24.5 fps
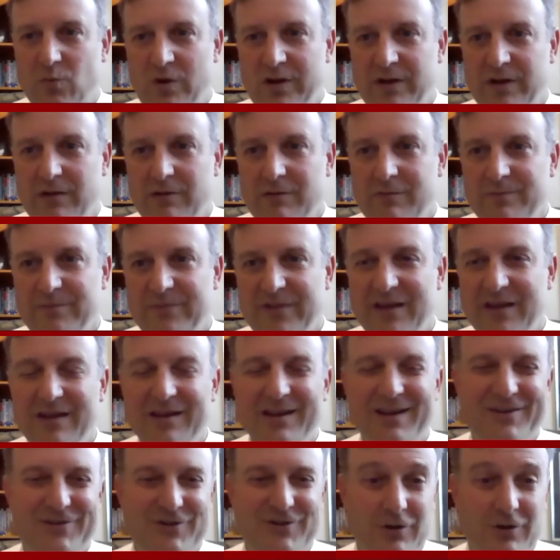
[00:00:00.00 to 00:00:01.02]
will,
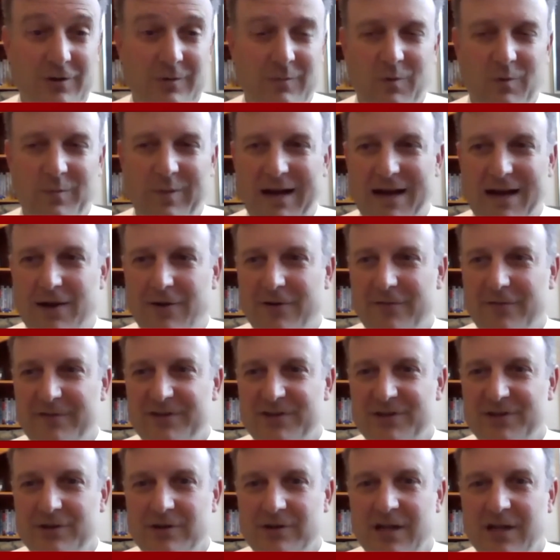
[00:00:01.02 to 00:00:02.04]
a durable power of
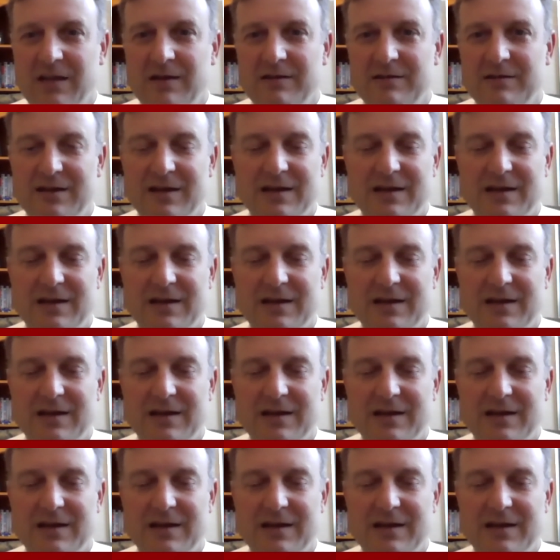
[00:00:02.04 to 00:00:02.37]
attorney,